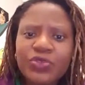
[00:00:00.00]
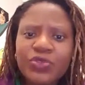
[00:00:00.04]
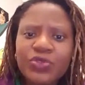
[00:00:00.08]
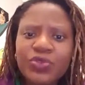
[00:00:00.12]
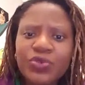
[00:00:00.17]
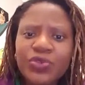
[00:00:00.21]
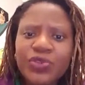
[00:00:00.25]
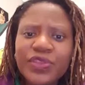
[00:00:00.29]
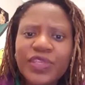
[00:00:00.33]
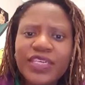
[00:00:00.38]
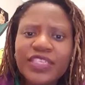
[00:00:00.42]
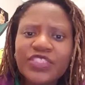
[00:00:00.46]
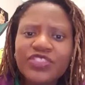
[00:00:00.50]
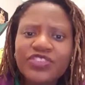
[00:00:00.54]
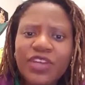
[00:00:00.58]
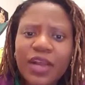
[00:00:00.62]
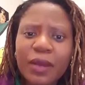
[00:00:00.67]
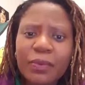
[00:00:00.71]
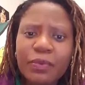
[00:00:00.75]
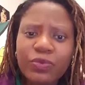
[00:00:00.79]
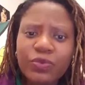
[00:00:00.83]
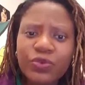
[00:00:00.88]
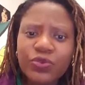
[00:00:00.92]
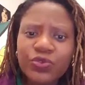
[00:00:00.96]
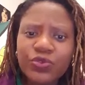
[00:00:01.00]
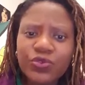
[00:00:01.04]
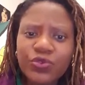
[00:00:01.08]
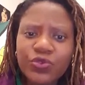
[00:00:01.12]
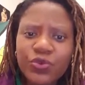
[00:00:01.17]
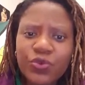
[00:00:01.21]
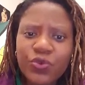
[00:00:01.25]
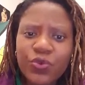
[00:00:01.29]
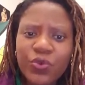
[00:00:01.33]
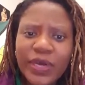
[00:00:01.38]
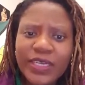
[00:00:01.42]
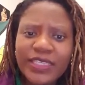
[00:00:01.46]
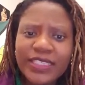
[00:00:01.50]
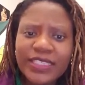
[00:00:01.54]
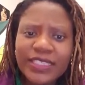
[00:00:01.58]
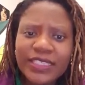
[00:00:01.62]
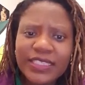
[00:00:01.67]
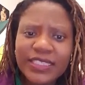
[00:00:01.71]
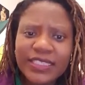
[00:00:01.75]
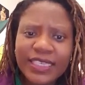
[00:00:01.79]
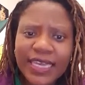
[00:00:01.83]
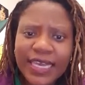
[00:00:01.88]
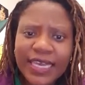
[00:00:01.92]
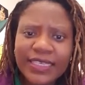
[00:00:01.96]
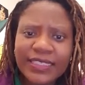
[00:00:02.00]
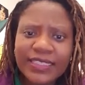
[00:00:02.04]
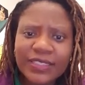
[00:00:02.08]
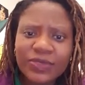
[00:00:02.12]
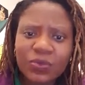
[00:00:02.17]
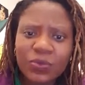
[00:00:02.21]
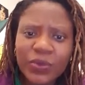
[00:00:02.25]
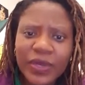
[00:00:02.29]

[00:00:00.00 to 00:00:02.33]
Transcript: do you think Trump will do what he says